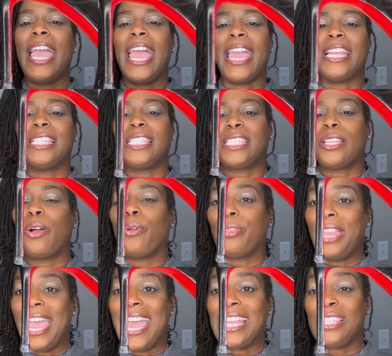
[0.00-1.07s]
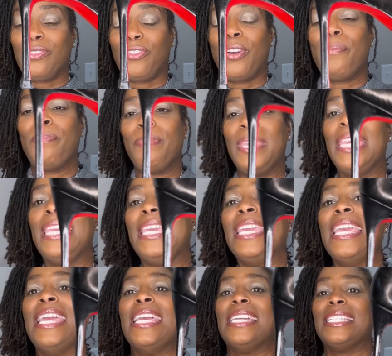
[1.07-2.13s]
And so that's from me
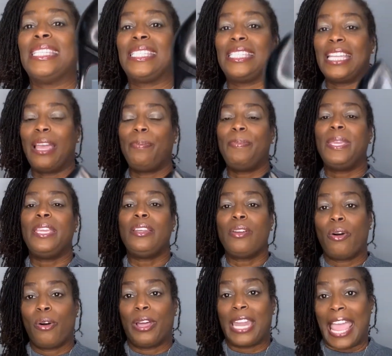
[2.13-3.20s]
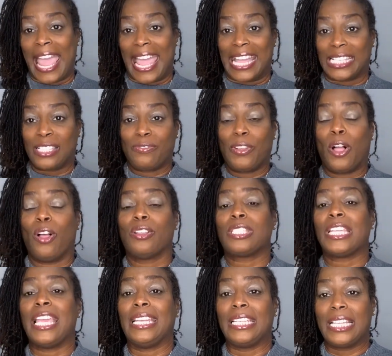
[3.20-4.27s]
stepping on asphalt
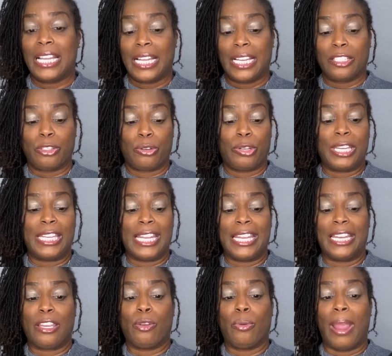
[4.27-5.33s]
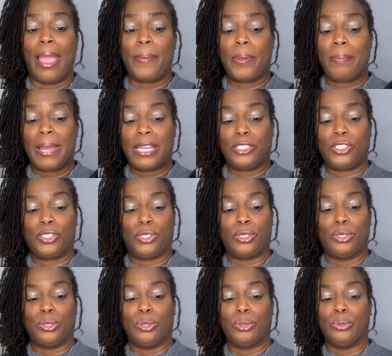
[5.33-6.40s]
and concrete and it grabbing my
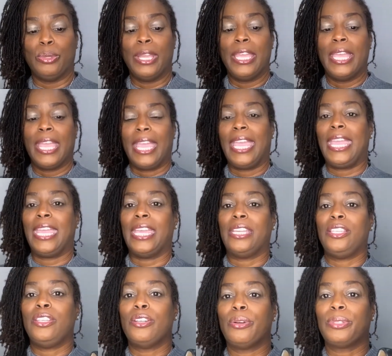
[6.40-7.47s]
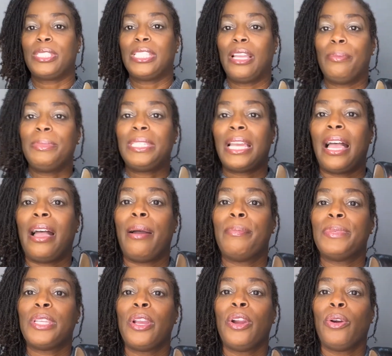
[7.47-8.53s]
shoe and,
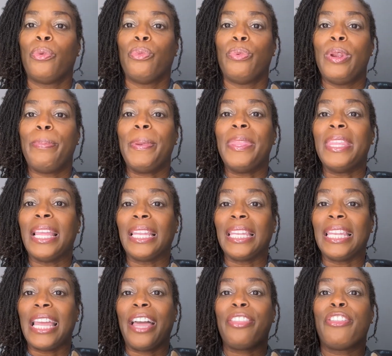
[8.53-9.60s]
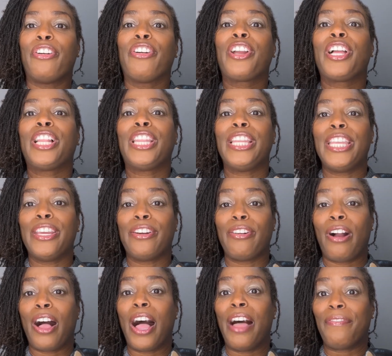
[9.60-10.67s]
sometimes ripping the leather clear
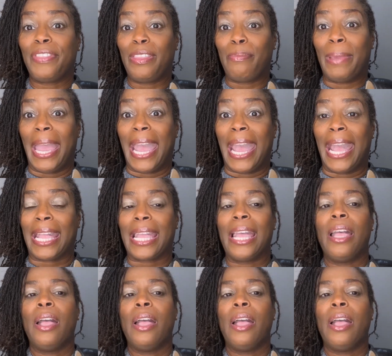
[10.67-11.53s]
off the back